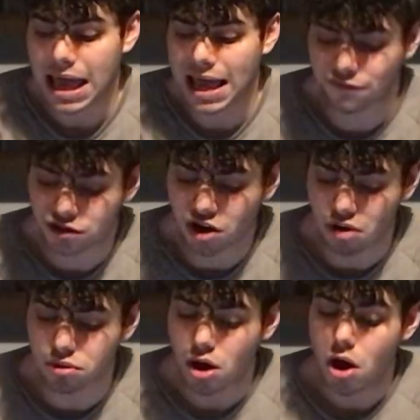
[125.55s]
If you
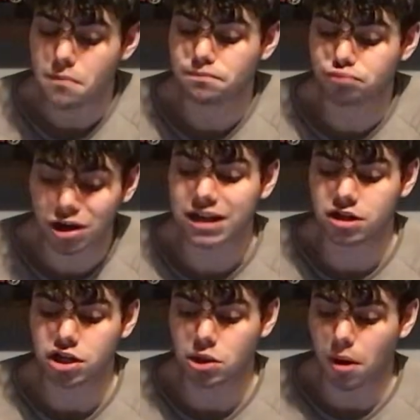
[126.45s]
don't, bring in
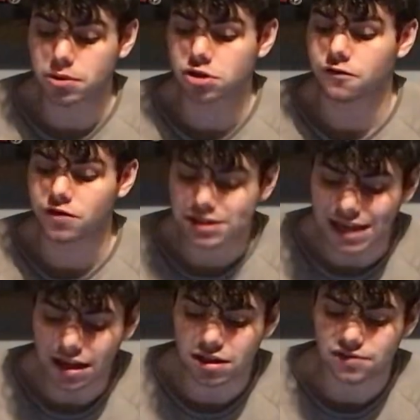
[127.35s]
a new option. For the
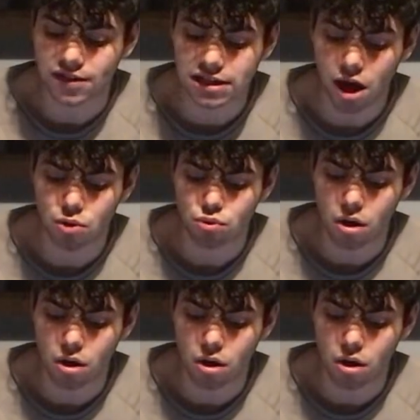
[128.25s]
sake of this video,